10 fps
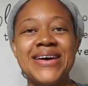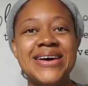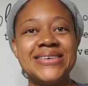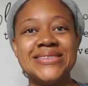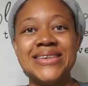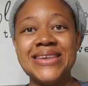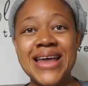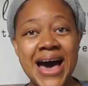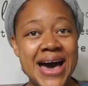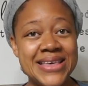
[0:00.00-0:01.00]
is
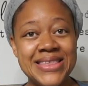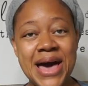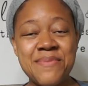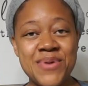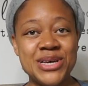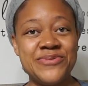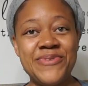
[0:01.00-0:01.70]
not that much